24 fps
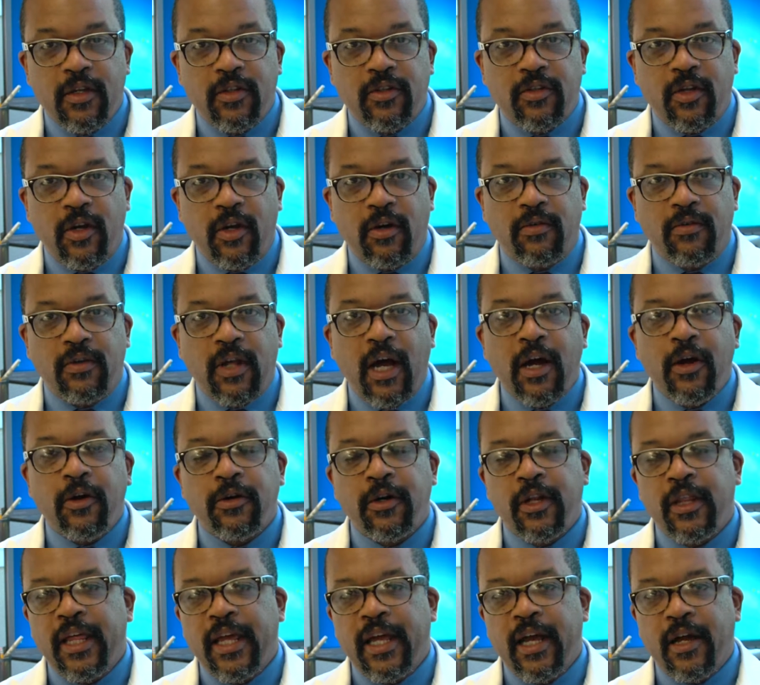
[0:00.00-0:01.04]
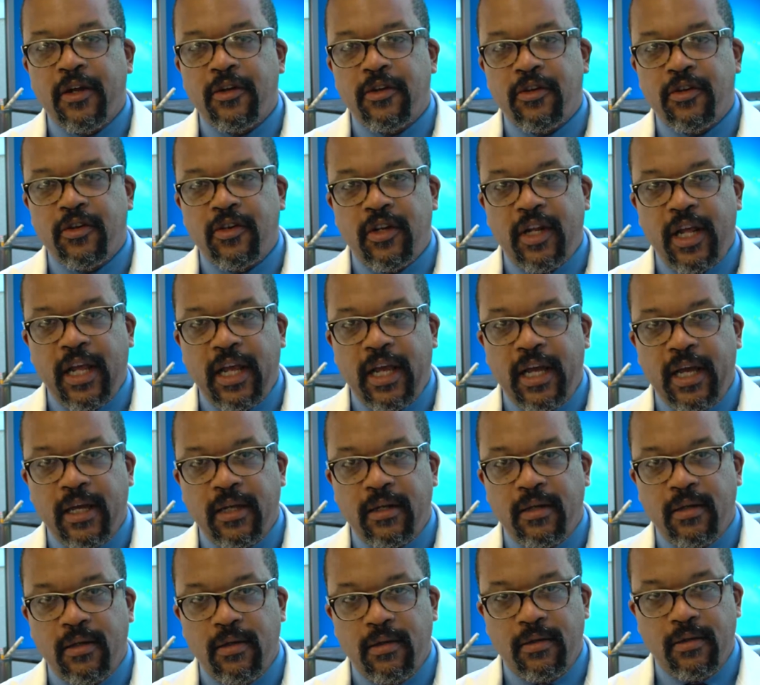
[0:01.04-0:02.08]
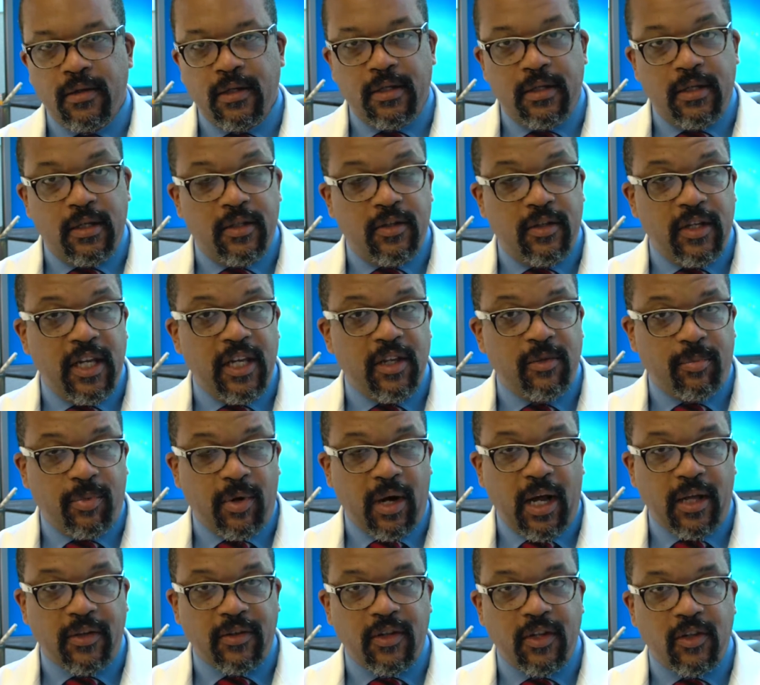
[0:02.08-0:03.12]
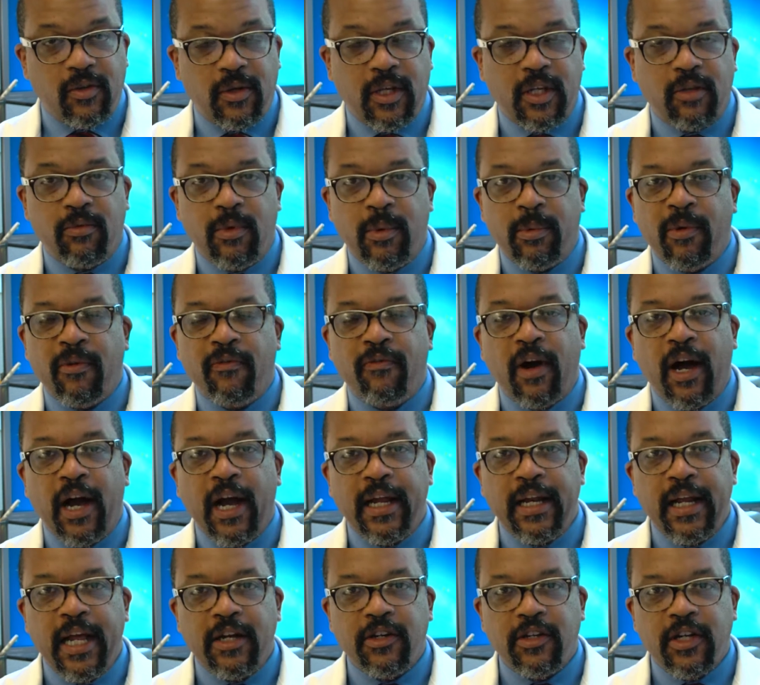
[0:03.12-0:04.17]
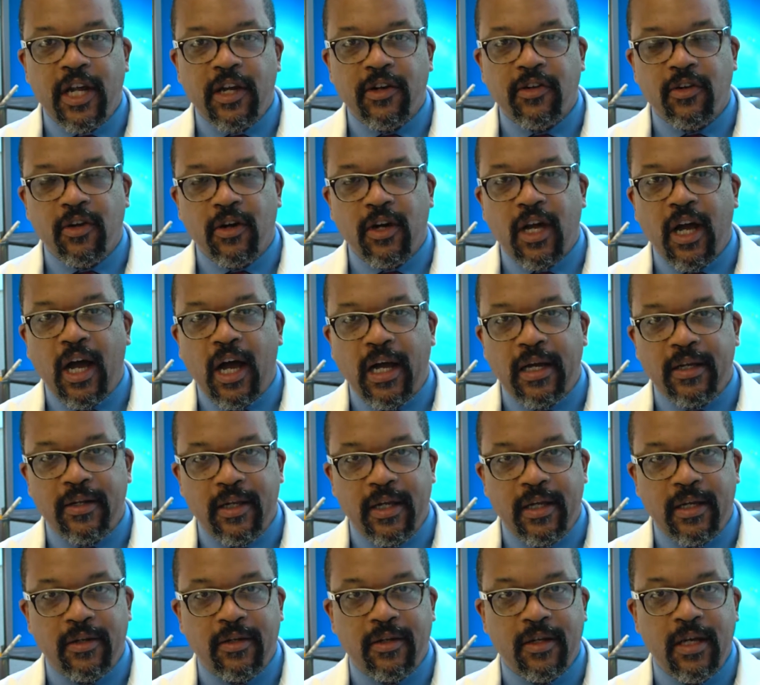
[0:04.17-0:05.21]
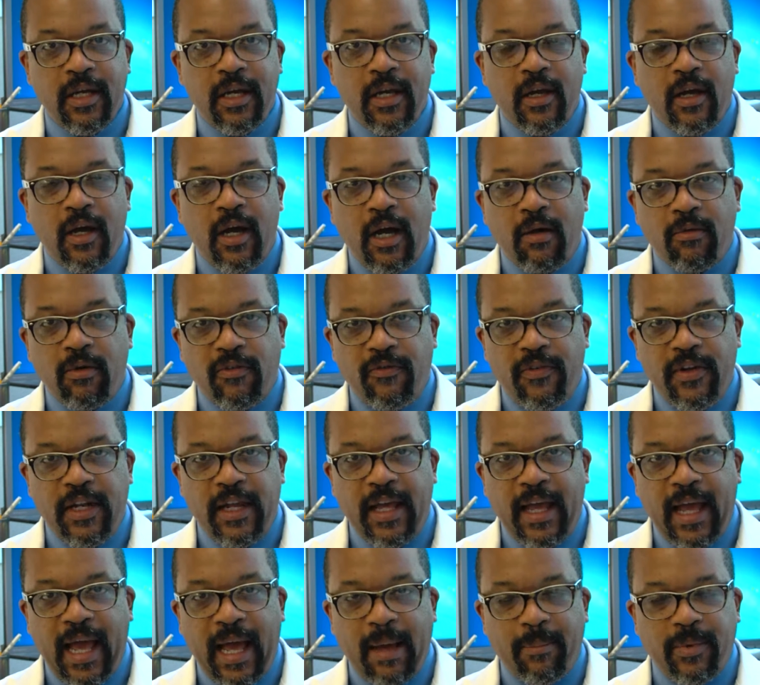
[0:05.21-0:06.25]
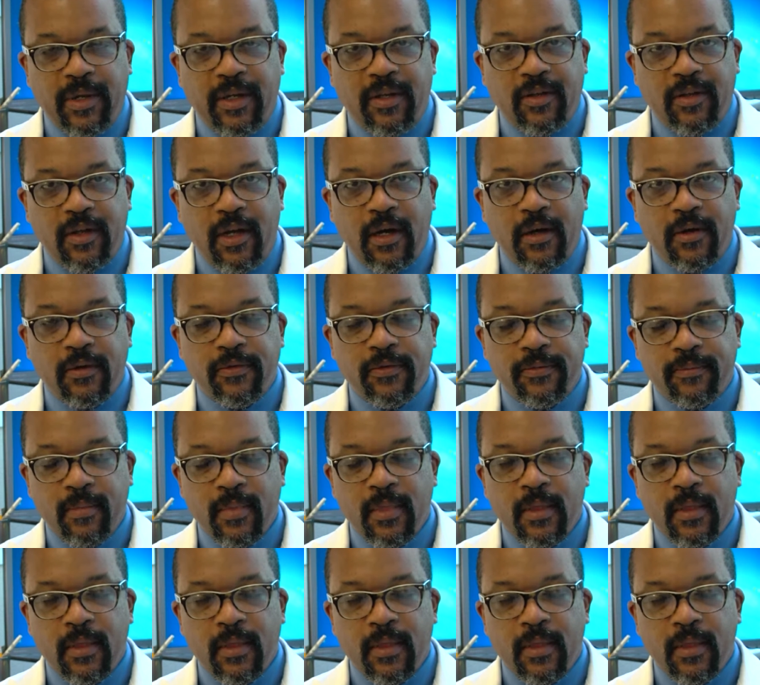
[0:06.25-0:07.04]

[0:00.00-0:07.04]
So not only do they understand the disease process, because we provide educational content within the app itself,